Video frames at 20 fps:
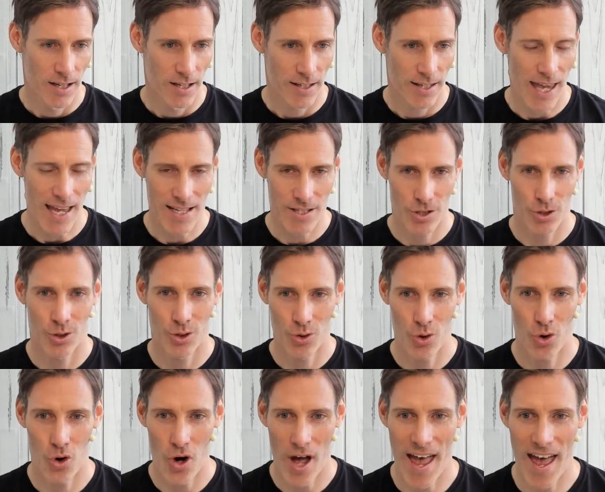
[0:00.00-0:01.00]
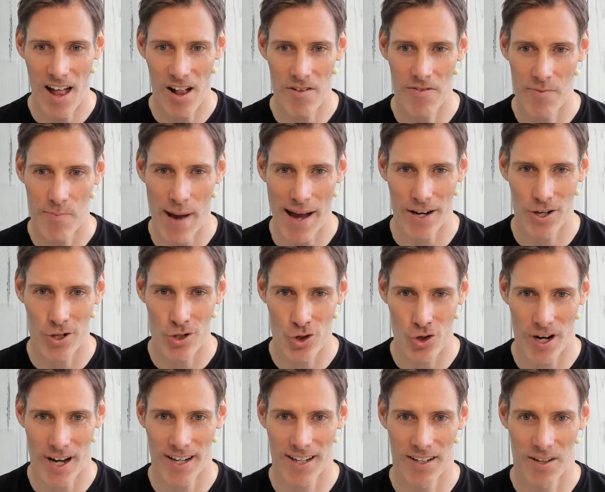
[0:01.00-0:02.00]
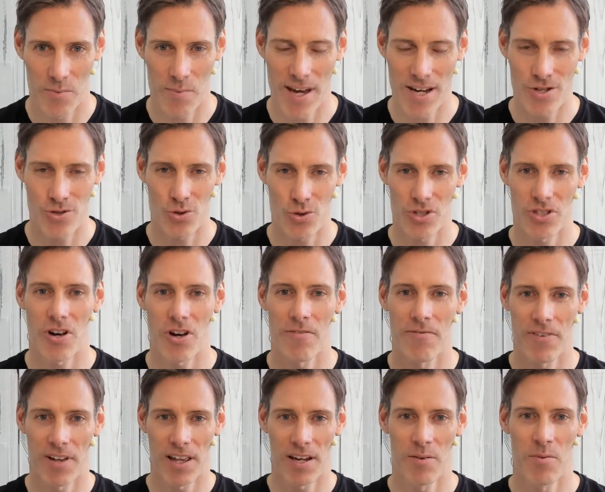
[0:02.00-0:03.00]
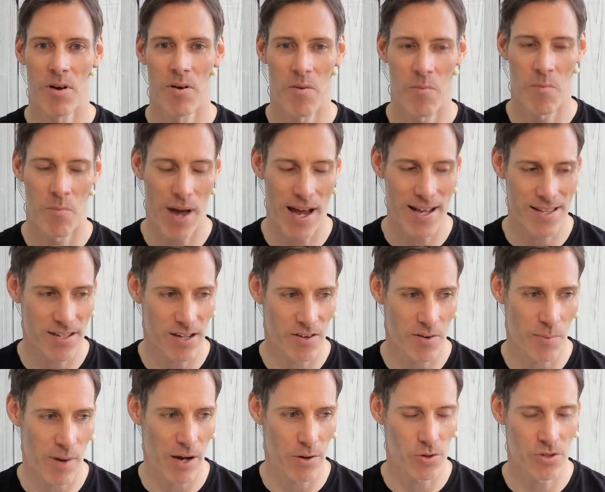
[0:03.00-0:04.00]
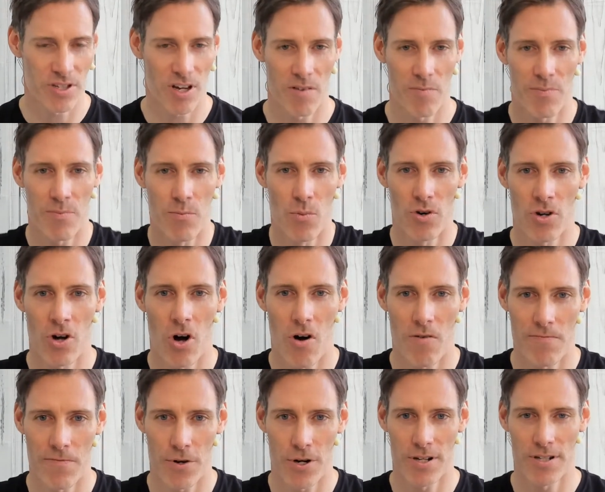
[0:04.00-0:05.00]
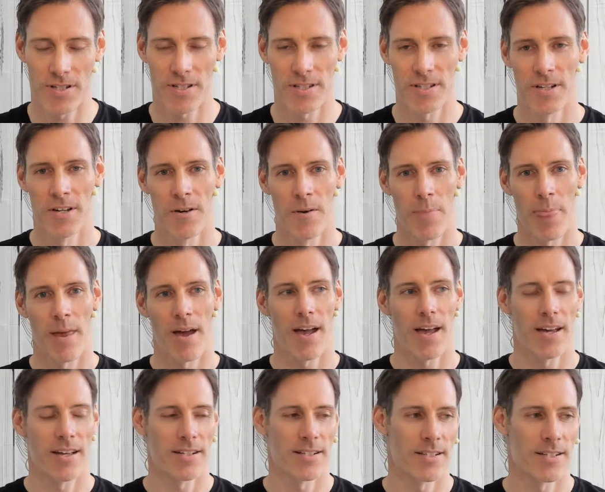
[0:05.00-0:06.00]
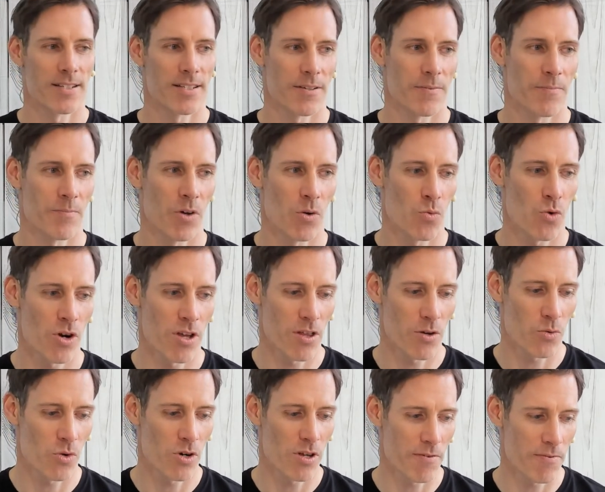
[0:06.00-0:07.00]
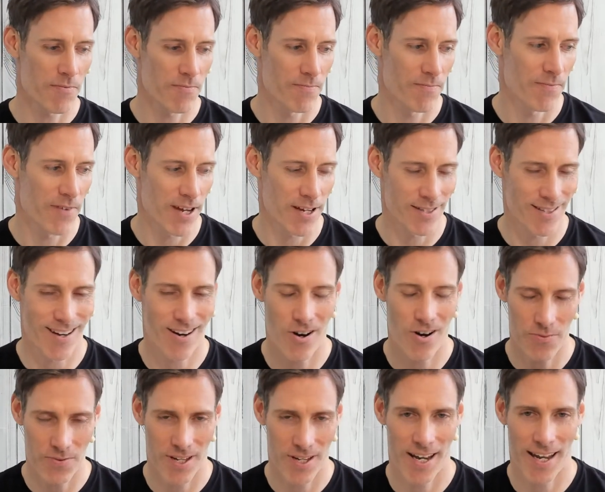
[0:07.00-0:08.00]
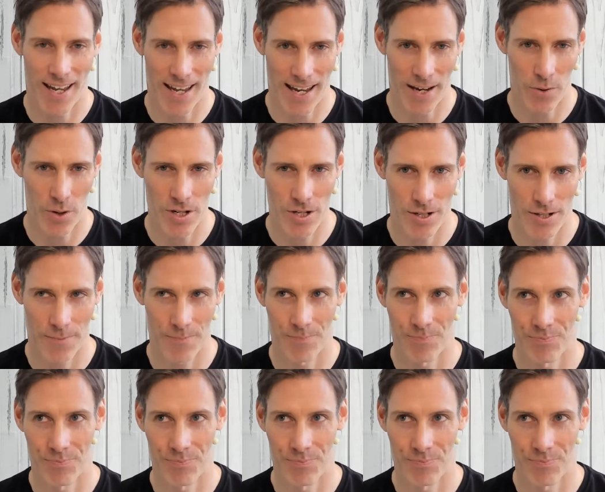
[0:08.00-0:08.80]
get your health back on track, you know, make sure you start feeling better about yourself, more confident. And you know, one of the things that I often hear, which